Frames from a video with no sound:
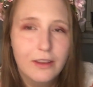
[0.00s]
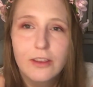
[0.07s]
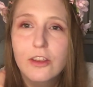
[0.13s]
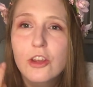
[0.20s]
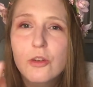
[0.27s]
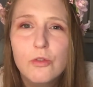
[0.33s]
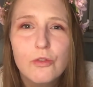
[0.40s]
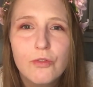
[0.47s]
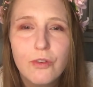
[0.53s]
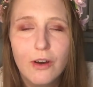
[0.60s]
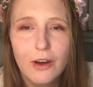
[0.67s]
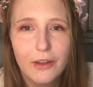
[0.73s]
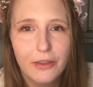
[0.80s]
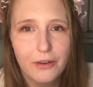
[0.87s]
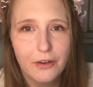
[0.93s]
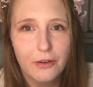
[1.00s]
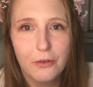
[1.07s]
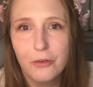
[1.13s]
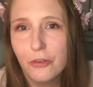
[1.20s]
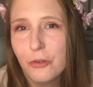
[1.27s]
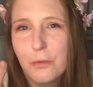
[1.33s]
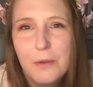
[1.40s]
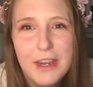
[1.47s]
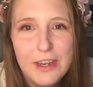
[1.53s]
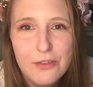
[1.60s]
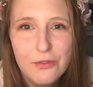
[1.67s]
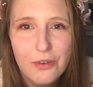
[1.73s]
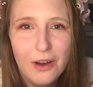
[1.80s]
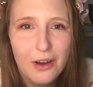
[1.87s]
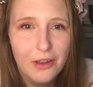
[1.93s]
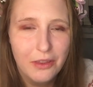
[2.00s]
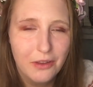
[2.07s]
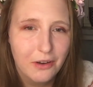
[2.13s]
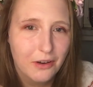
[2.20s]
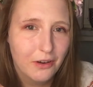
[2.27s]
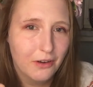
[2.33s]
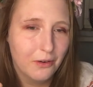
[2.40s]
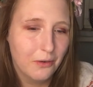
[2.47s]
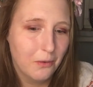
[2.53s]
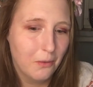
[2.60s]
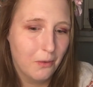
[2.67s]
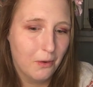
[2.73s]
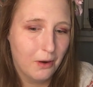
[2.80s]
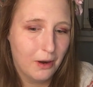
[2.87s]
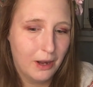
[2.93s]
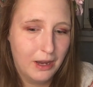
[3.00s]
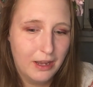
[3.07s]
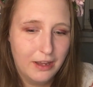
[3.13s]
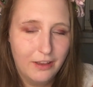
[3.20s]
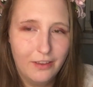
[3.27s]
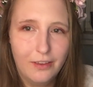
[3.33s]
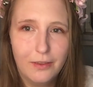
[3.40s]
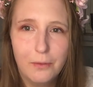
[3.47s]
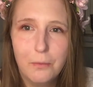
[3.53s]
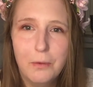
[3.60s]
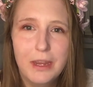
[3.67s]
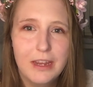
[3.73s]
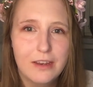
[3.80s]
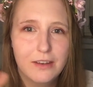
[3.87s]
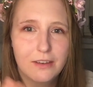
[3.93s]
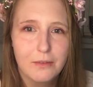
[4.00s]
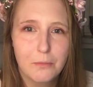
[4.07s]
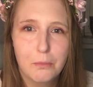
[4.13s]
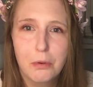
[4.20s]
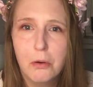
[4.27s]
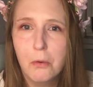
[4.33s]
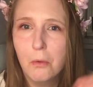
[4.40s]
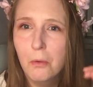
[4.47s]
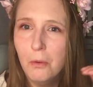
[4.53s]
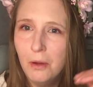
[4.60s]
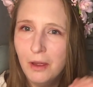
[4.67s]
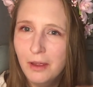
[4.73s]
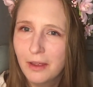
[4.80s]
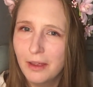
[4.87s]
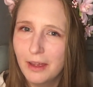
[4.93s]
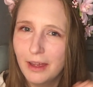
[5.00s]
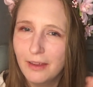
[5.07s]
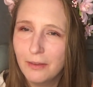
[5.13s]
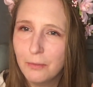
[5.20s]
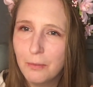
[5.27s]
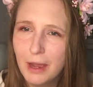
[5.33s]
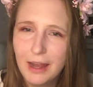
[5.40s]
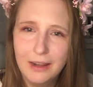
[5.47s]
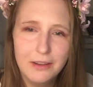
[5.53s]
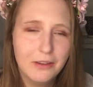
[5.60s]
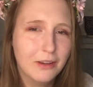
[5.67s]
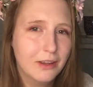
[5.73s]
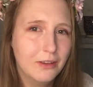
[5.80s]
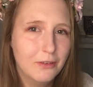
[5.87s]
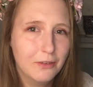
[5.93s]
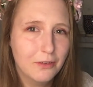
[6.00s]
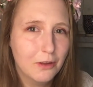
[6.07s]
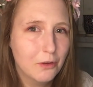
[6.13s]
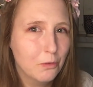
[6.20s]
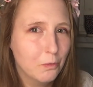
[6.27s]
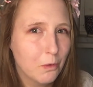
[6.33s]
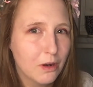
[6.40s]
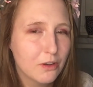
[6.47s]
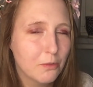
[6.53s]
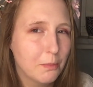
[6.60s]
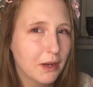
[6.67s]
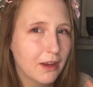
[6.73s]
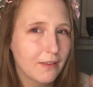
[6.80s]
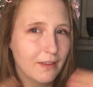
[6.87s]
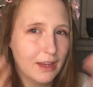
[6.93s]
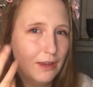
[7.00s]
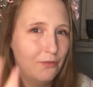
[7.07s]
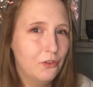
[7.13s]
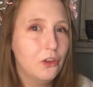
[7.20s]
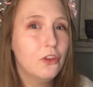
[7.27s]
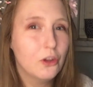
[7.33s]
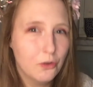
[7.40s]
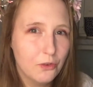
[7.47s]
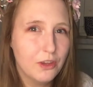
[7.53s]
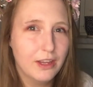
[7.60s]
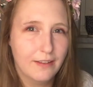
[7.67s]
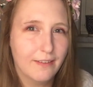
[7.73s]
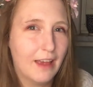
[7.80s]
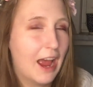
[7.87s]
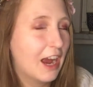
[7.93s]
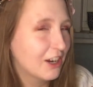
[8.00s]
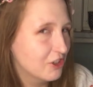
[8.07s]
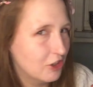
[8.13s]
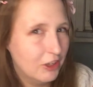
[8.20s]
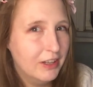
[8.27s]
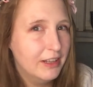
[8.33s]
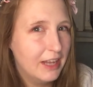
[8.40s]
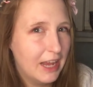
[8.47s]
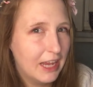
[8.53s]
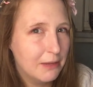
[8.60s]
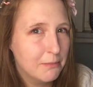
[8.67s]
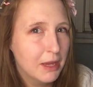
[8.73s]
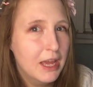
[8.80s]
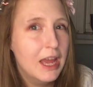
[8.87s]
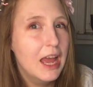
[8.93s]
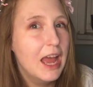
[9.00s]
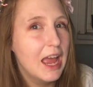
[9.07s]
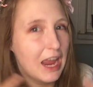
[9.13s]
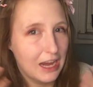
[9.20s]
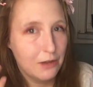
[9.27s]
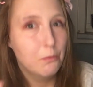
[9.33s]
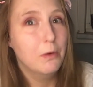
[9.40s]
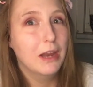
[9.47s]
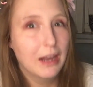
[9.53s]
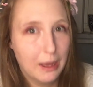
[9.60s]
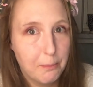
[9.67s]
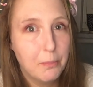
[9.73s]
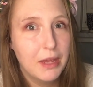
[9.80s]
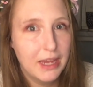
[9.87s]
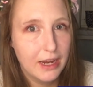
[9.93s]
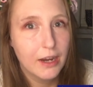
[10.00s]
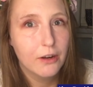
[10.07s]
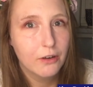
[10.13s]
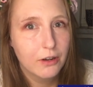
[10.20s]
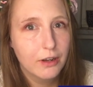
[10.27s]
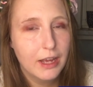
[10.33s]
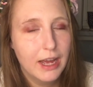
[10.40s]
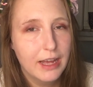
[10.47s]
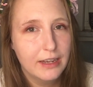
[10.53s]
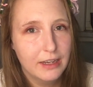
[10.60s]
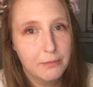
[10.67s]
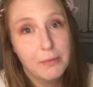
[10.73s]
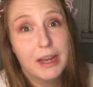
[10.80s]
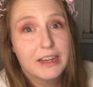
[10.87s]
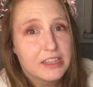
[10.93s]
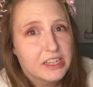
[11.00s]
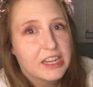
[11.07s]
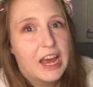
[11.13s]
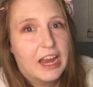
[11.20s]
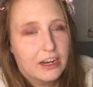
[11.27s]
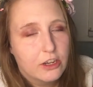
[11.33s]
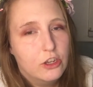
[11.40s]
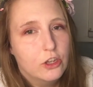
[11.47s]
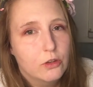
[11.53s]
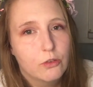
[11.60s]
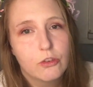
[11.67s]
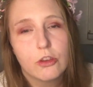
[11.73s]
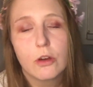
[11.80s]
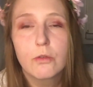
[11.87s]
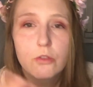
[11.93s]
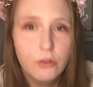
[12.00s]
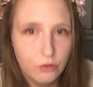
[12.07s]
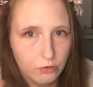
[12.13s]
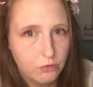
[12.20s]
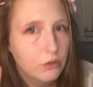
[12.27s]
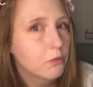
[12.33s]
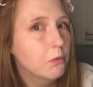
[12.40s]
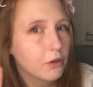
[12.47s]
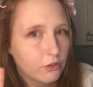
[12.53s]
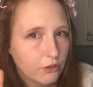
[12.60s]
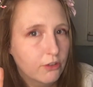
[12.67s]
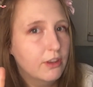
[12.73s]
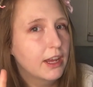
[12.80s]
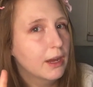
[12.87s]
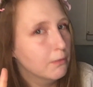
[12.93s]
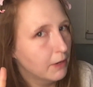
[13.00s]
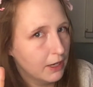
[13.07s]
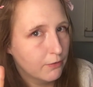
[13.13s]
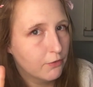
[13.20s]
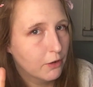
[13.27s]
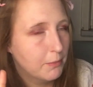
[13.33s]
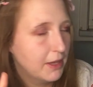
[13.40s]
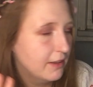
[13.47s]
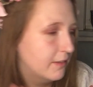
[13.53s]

cute father or sweet father or sweet paw as well. You can use those words, because if you use its actual name, it will appear and it might attack you, so you want to stay away from